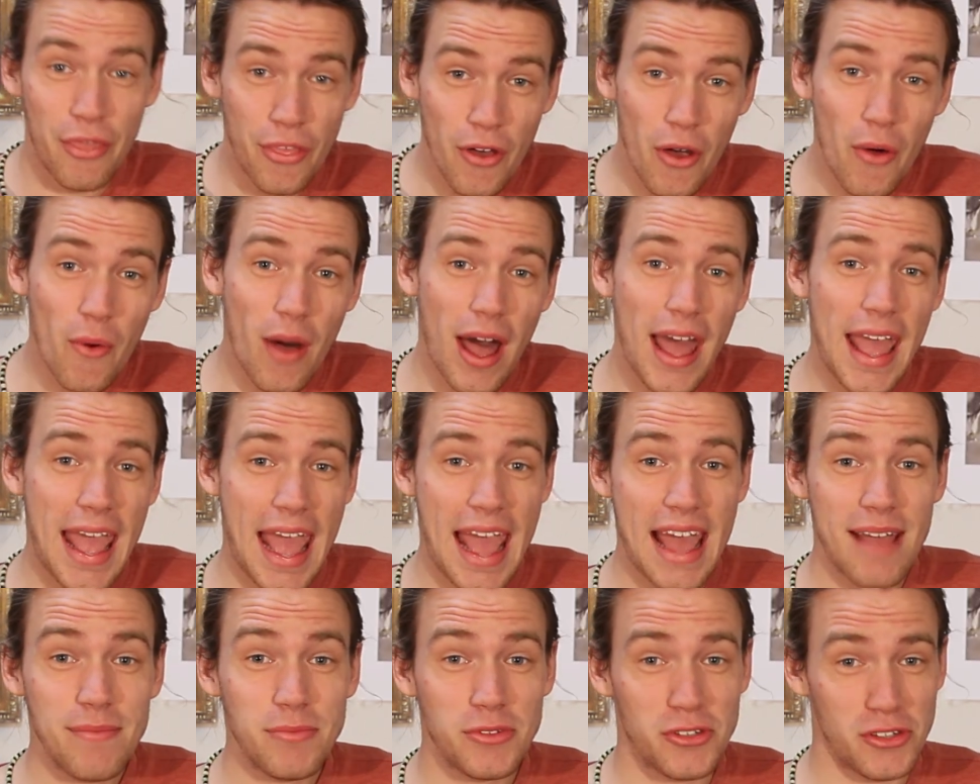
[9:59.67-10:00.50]
though I
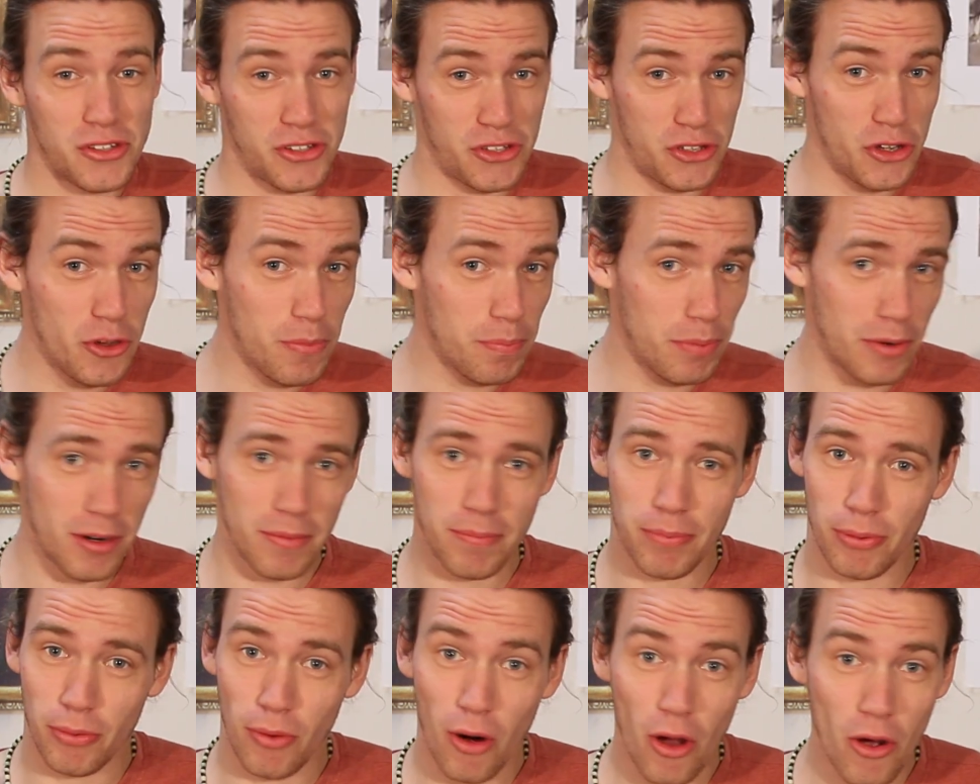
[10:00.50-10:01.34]
am super
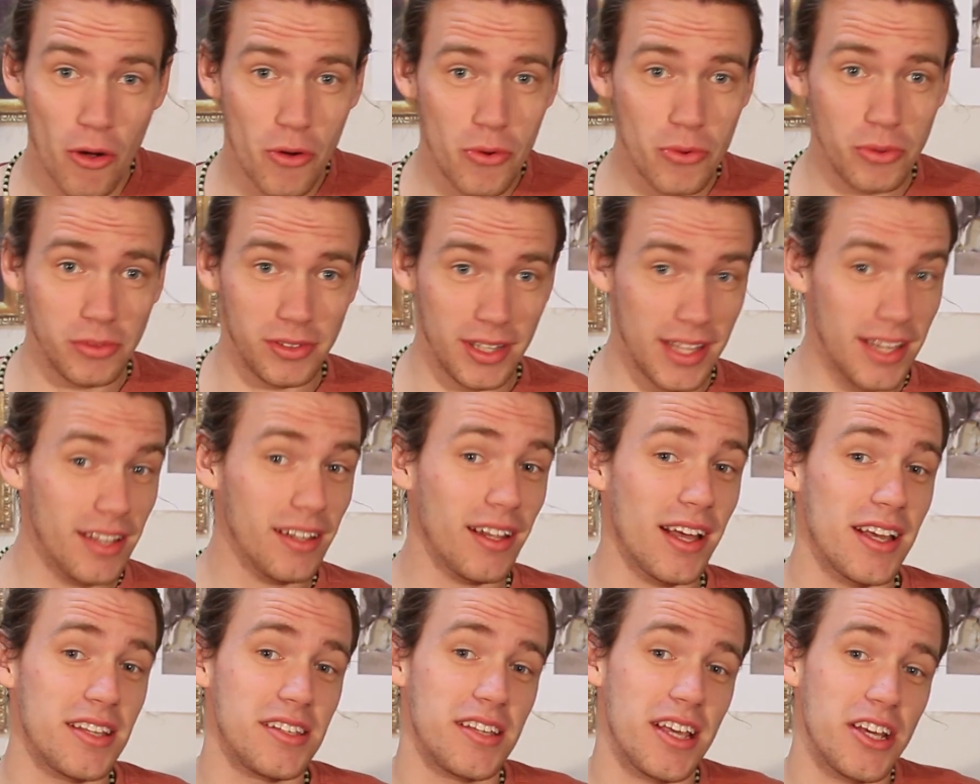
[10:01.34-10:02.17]
pro
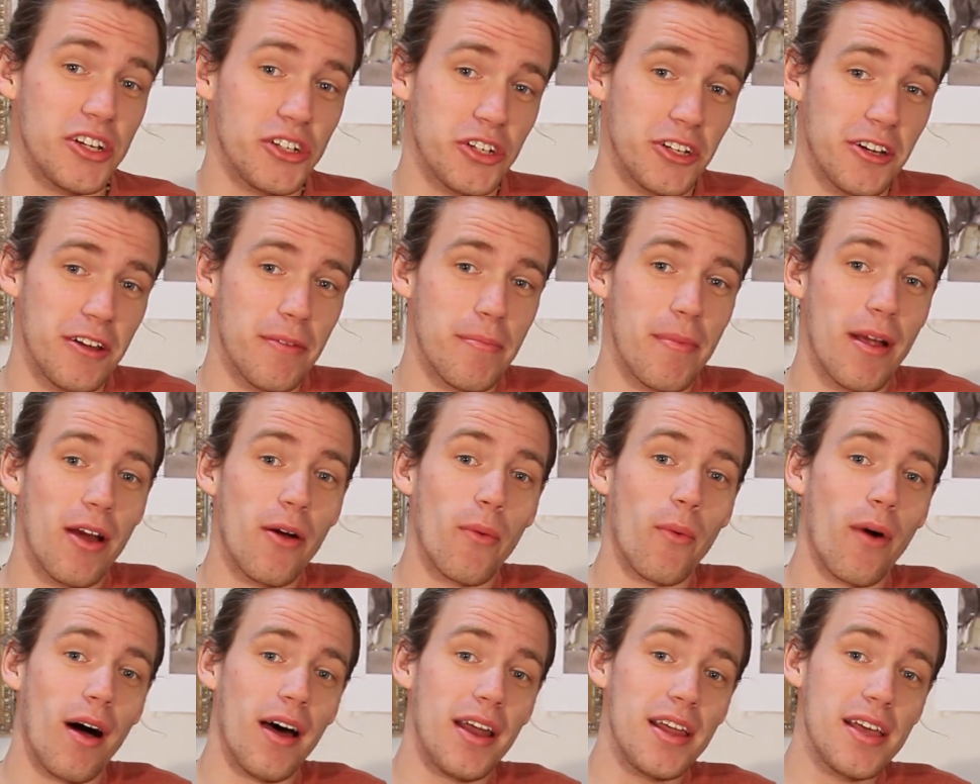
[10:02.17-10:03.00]
legalization of
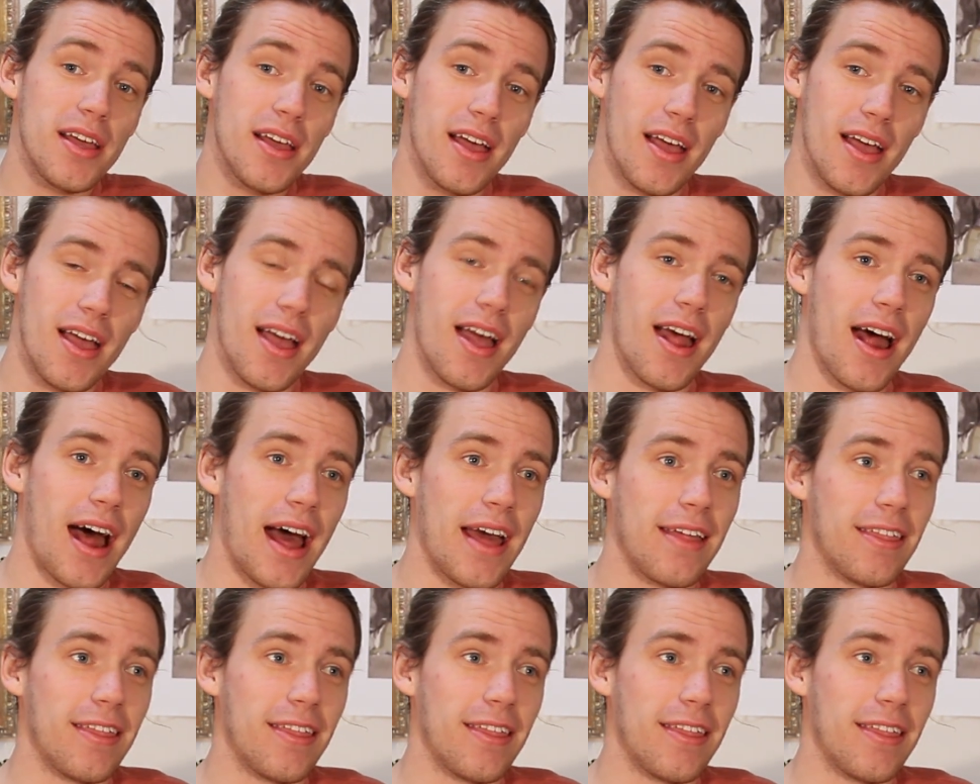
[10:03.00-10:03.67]
marijuana, I